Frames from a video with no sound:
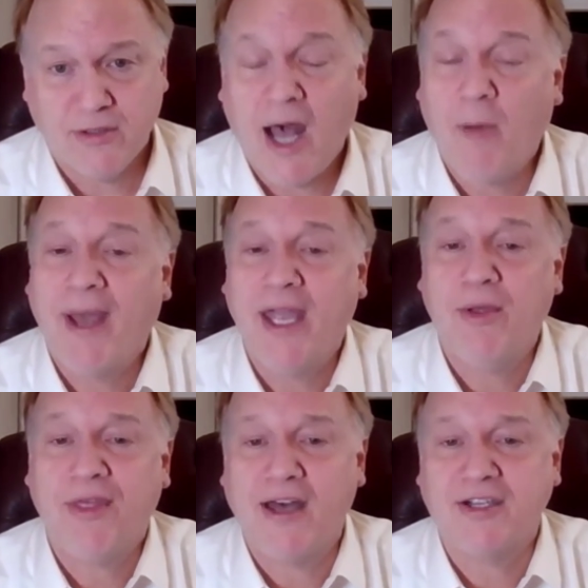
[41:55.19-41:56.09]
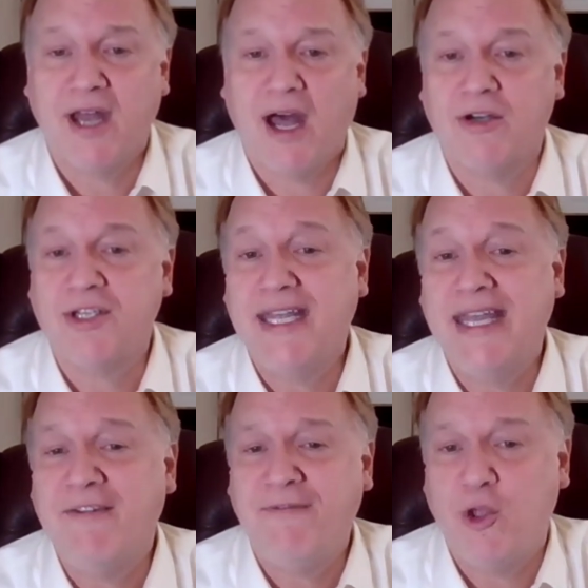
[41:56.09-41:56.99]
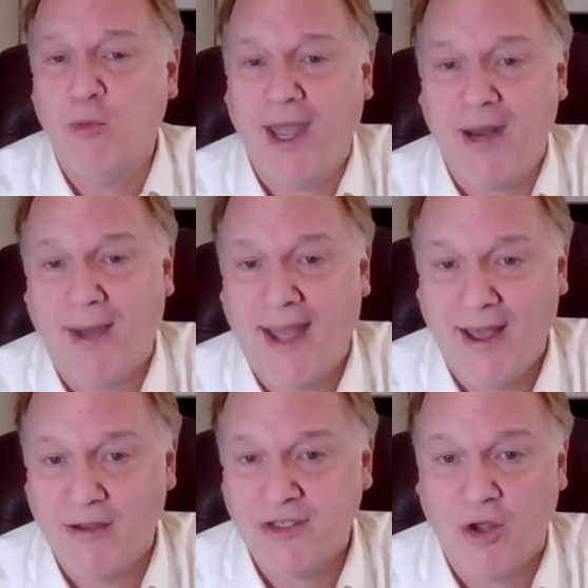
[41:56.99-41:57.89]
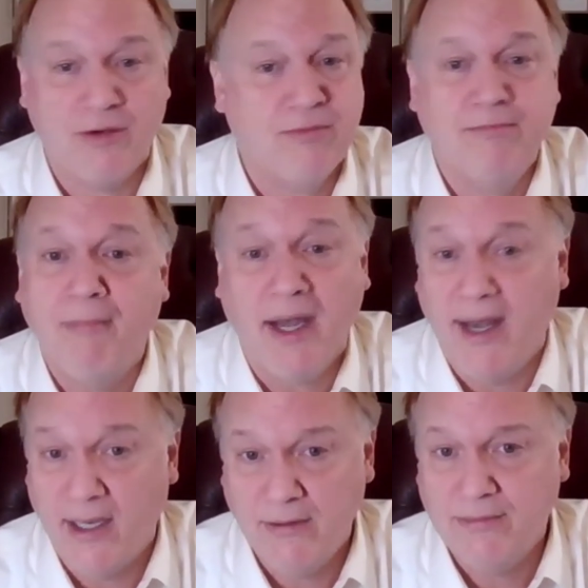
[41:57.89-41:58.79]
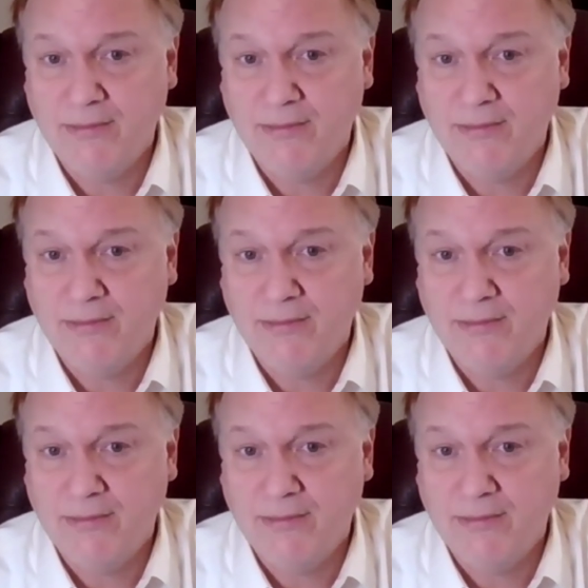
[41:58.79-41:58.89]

I'll pay you $1,000 if you paint my house on Monday.